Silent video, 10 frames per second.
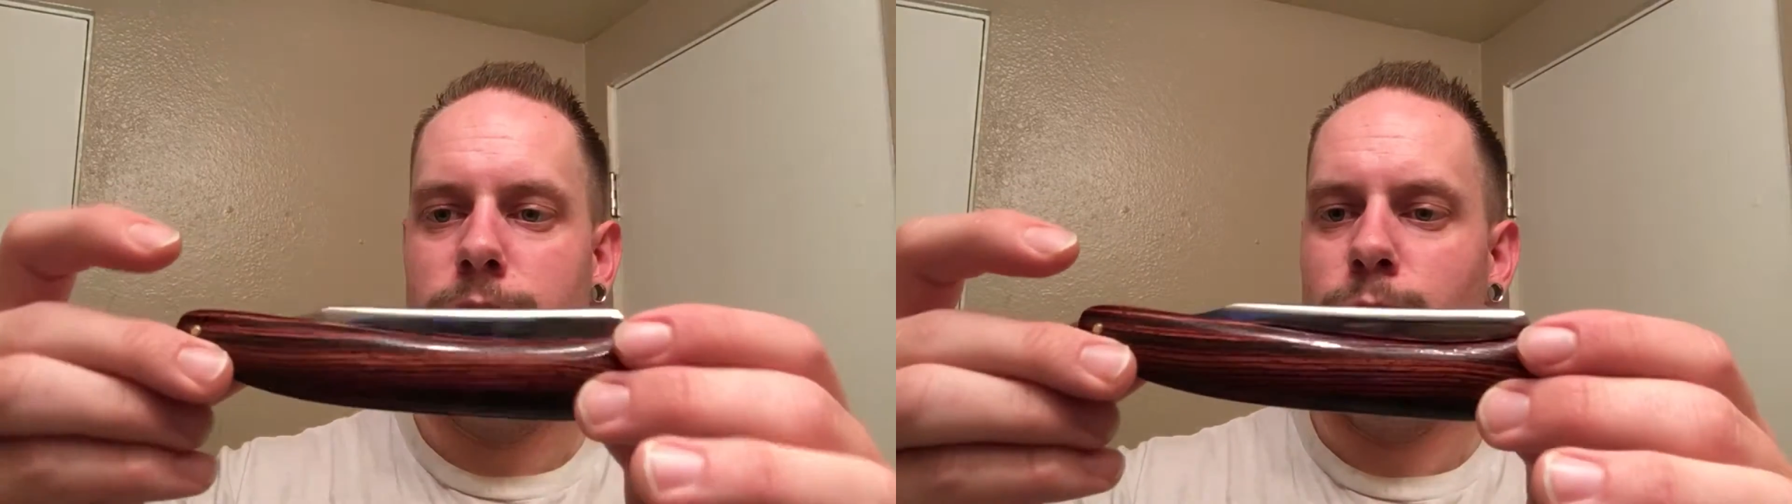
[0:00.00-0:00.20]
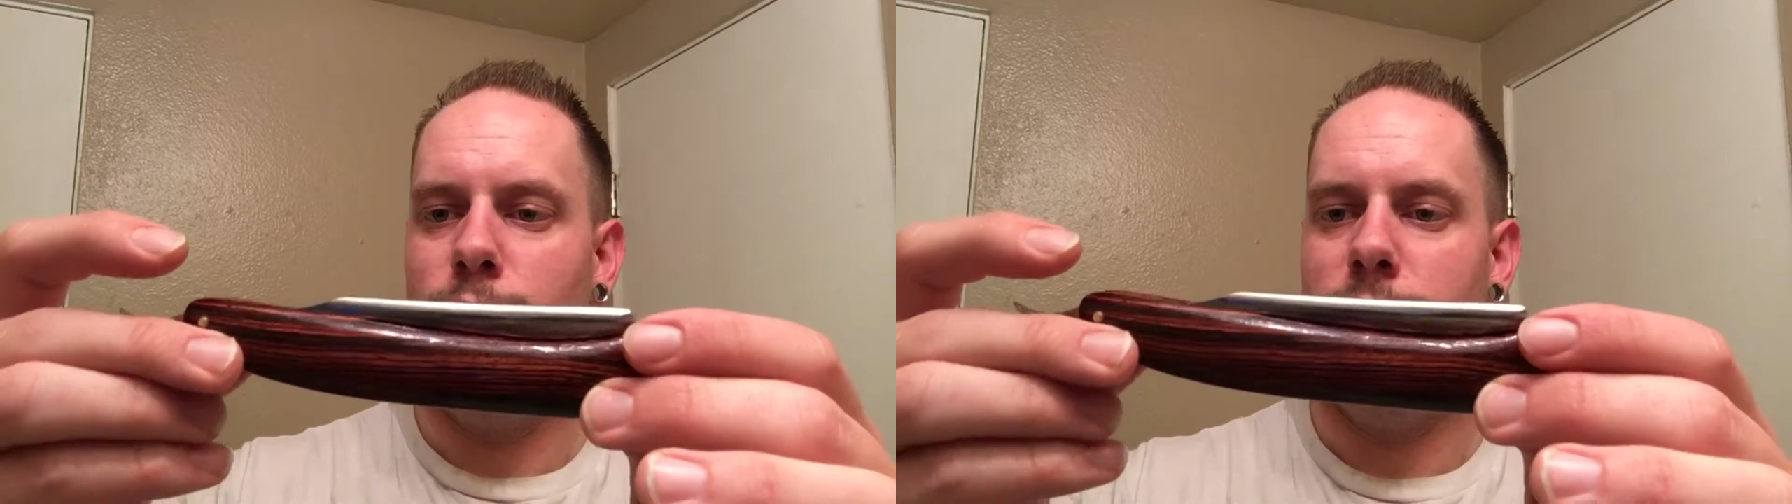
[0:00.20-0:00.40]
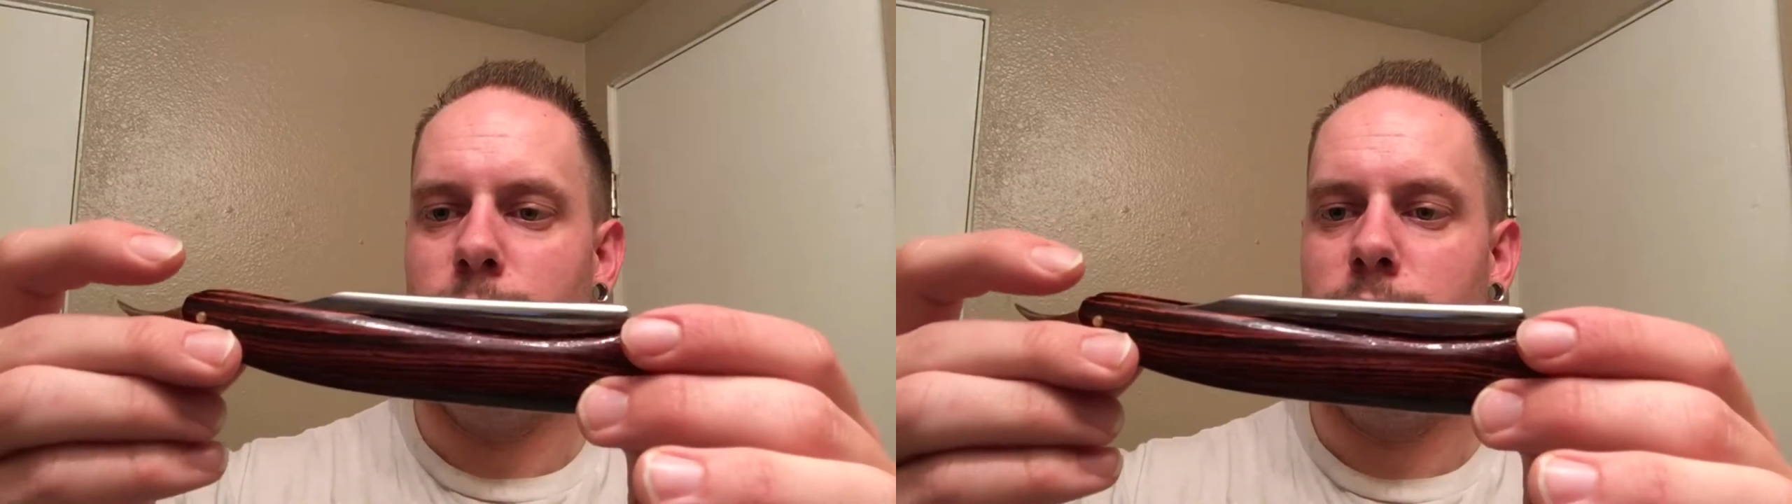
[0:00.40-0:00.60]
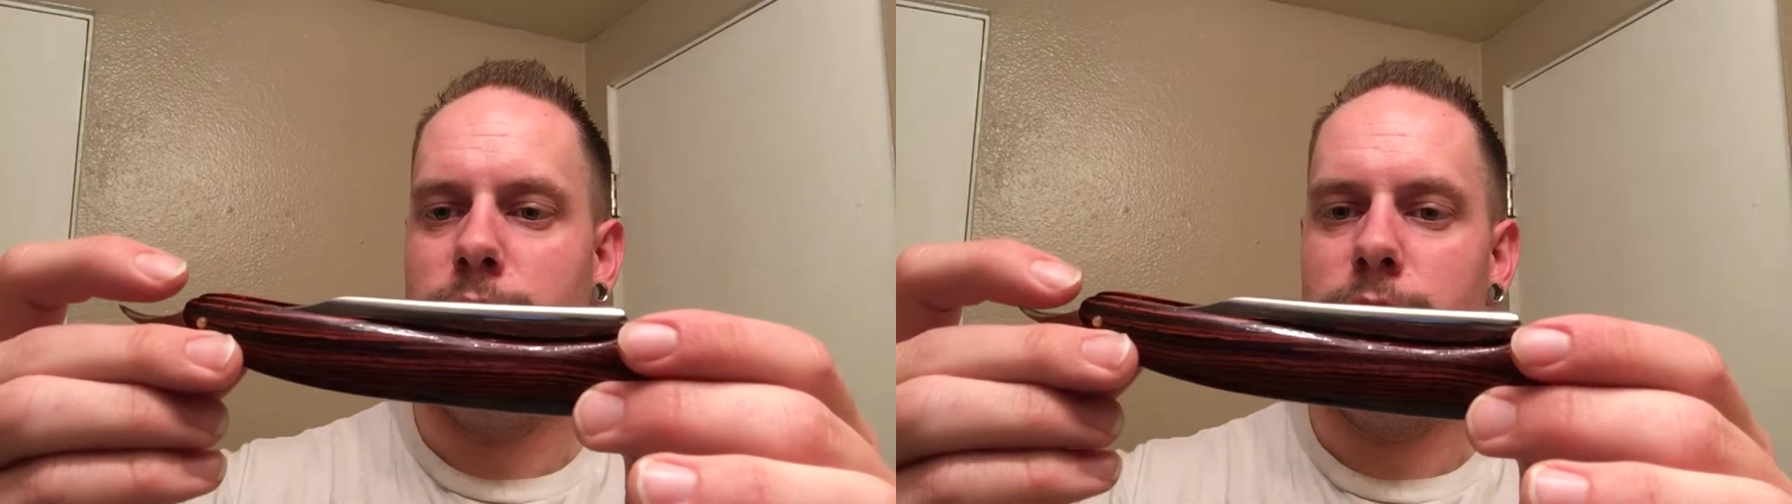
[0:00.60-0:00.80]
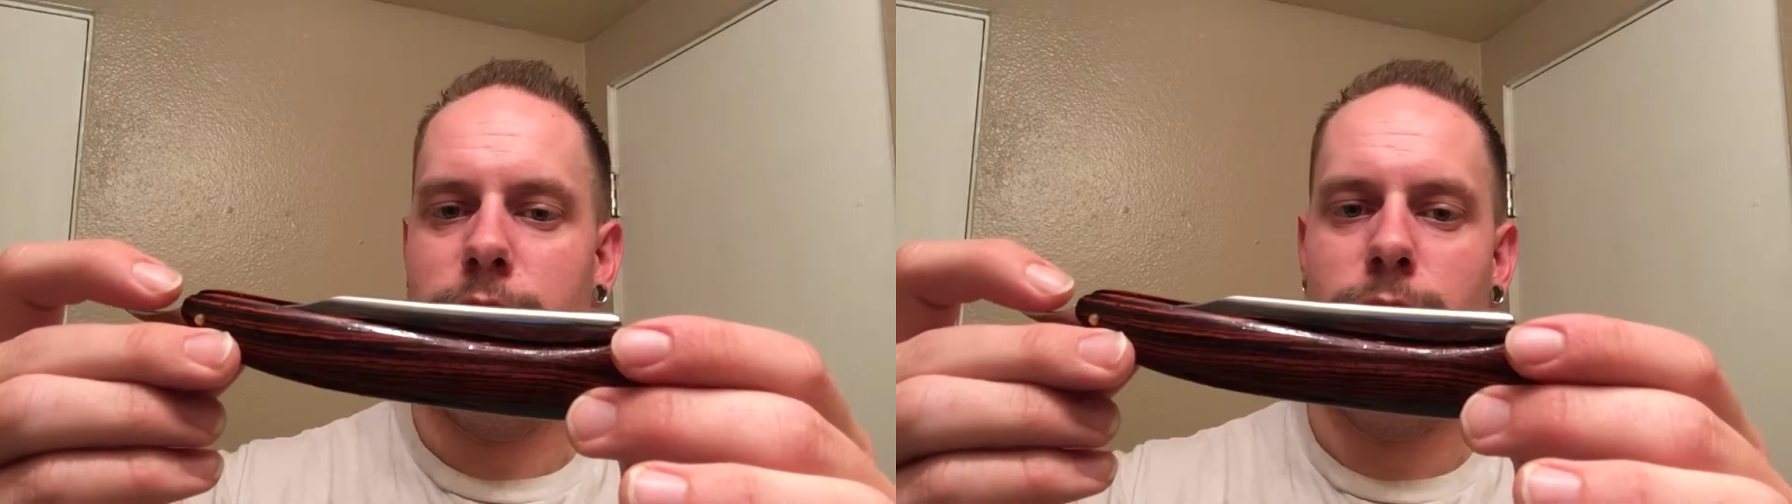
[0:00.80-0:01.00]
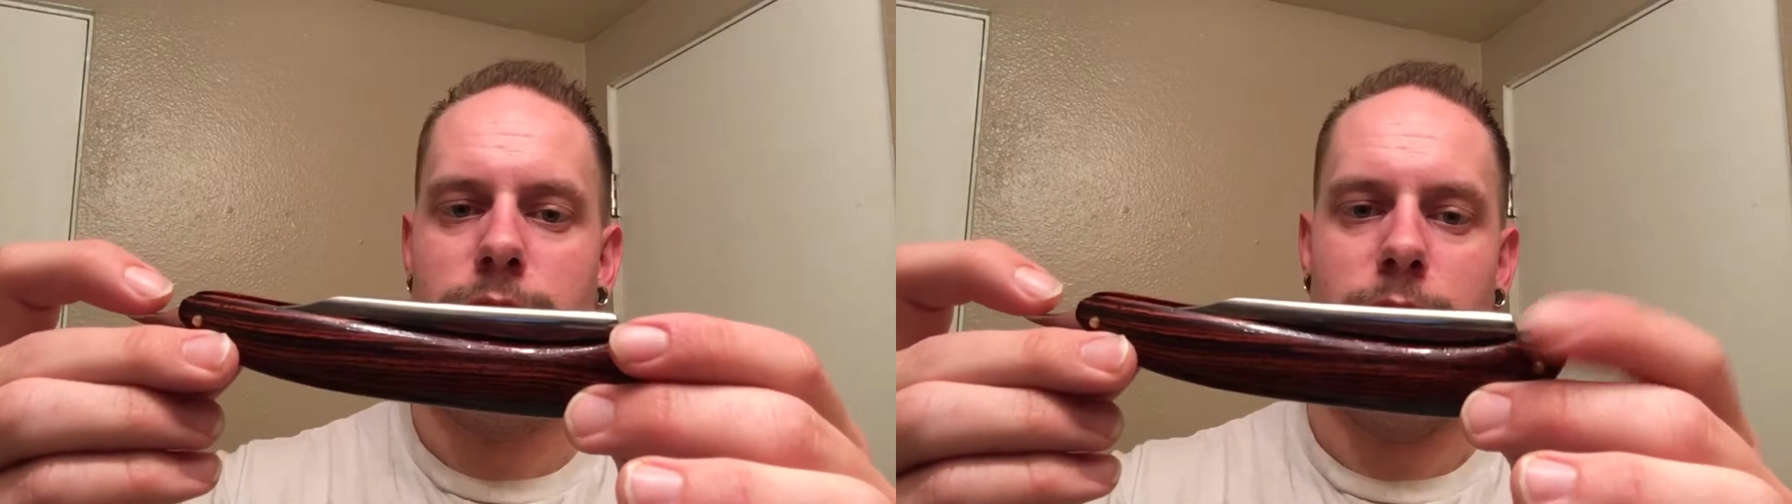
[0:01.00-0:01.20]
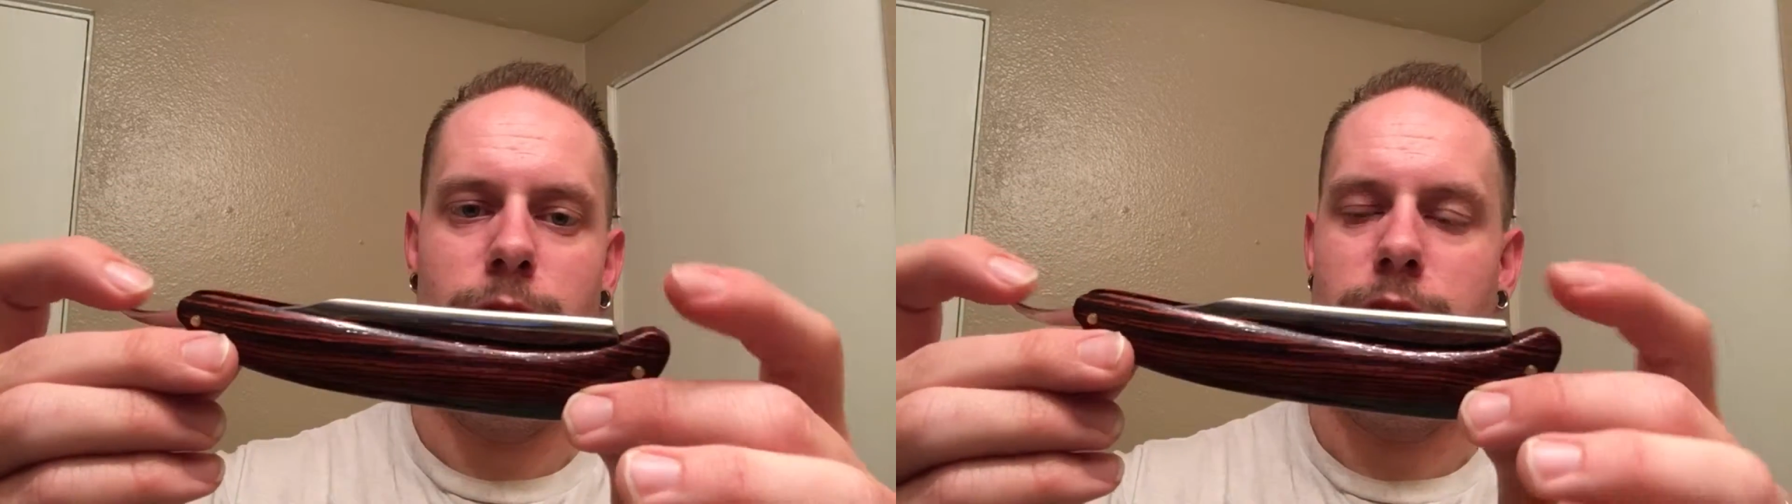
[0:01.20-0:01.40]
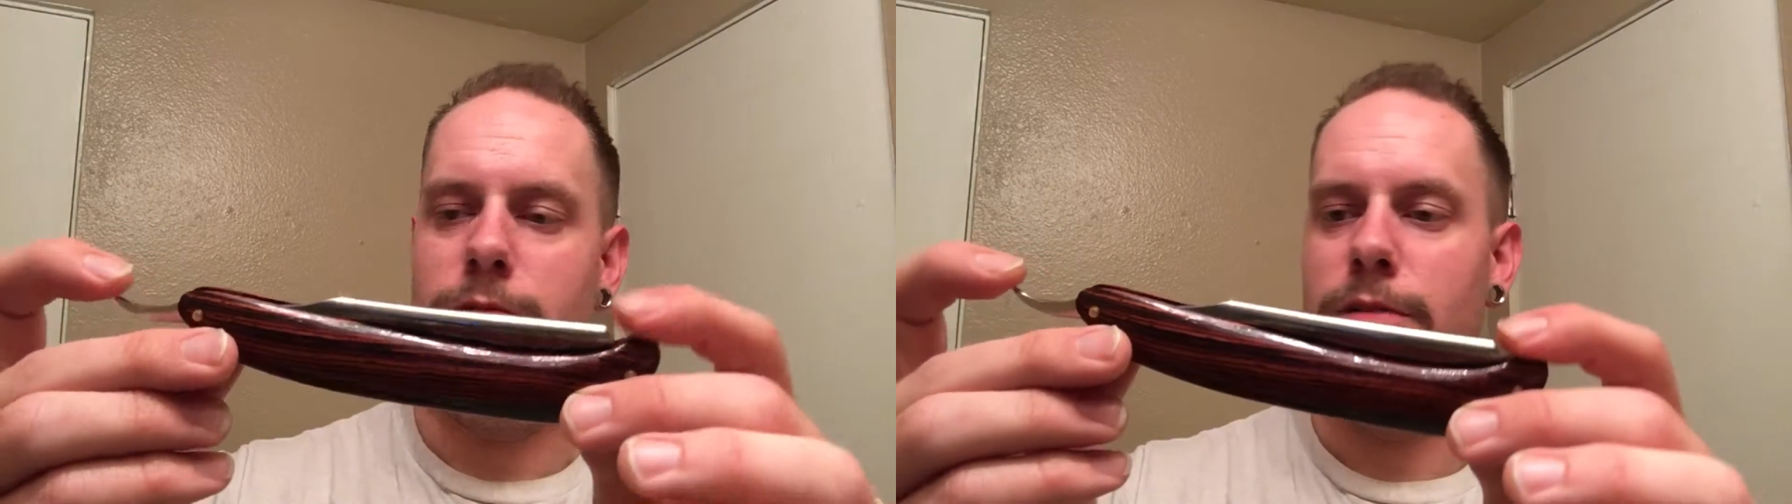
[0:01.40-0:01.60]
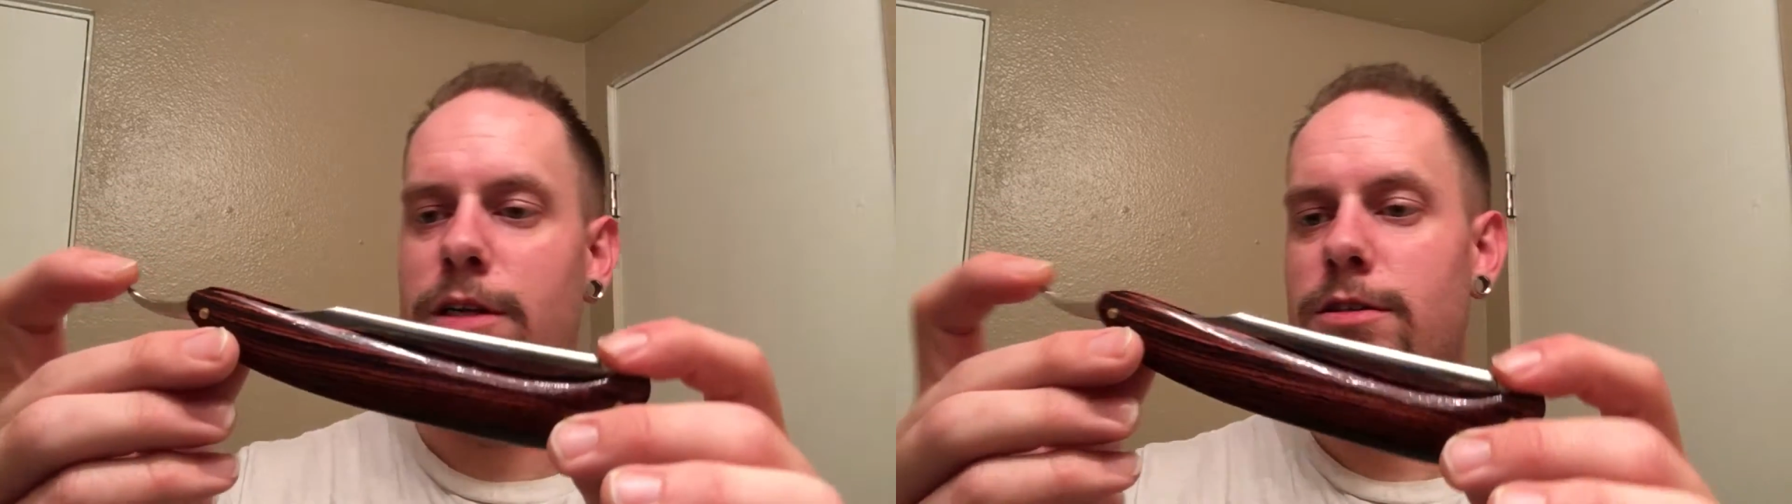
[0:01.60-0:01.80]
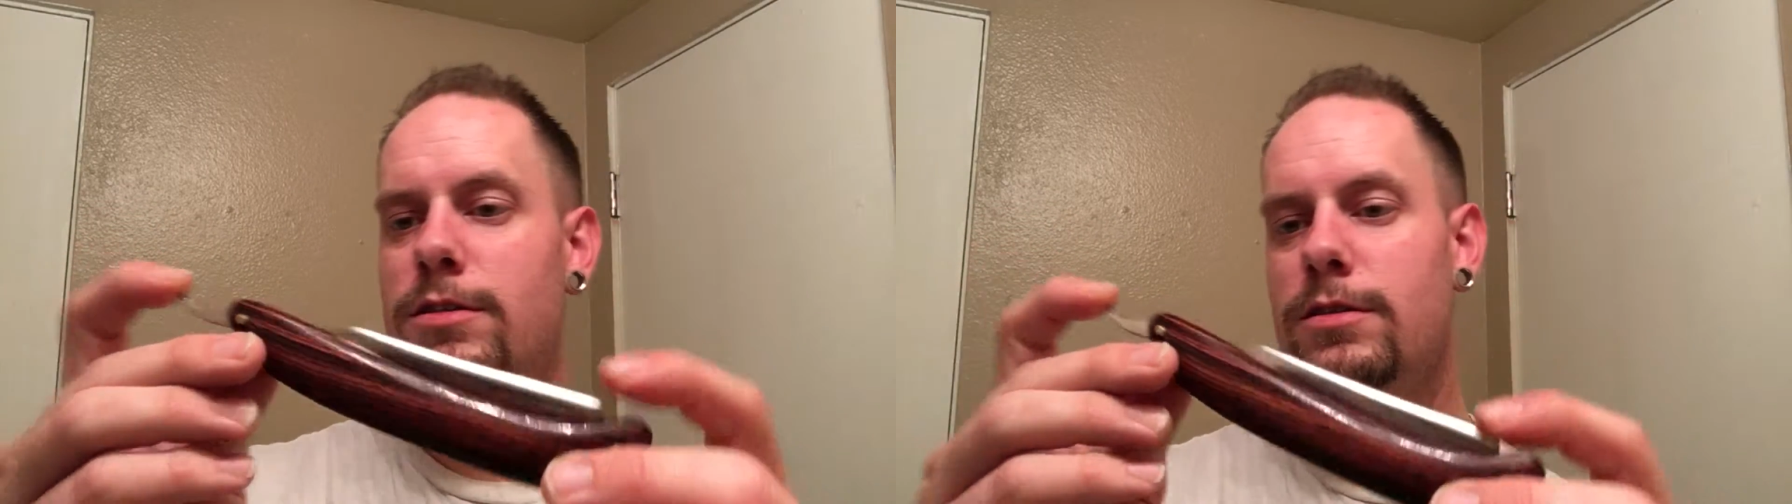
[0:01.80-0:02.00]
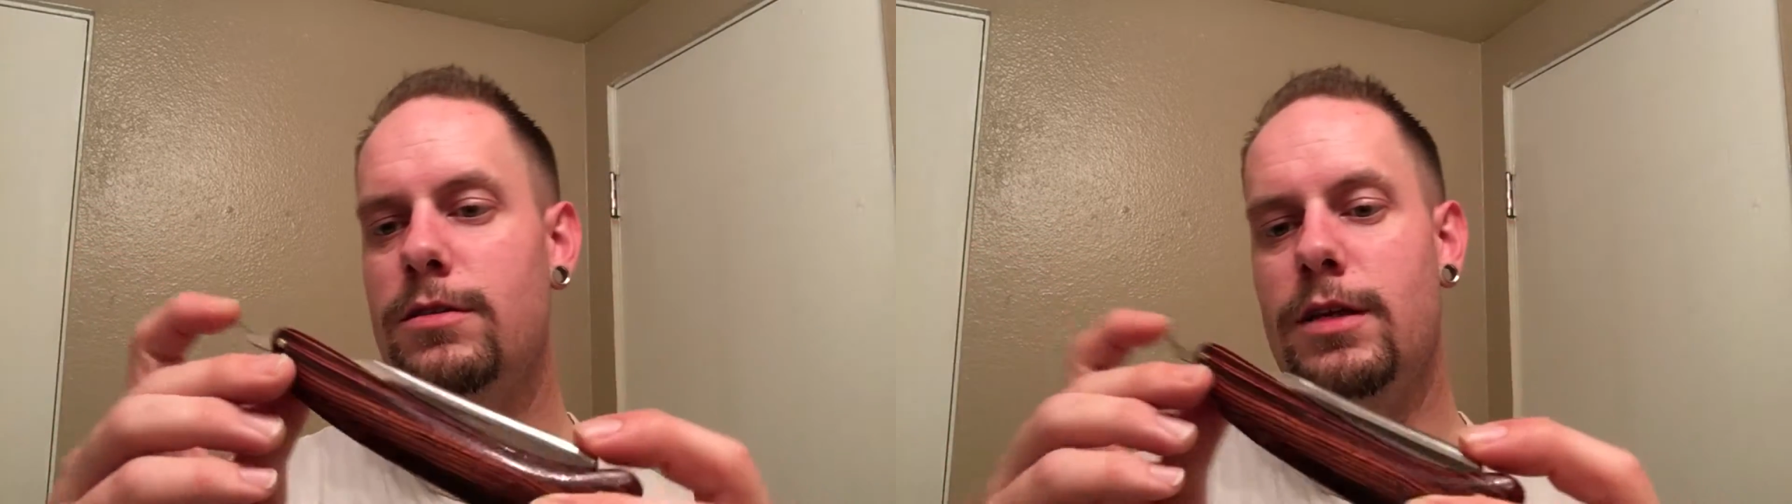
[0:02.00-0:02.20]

What I wanted to do is I wanted to reach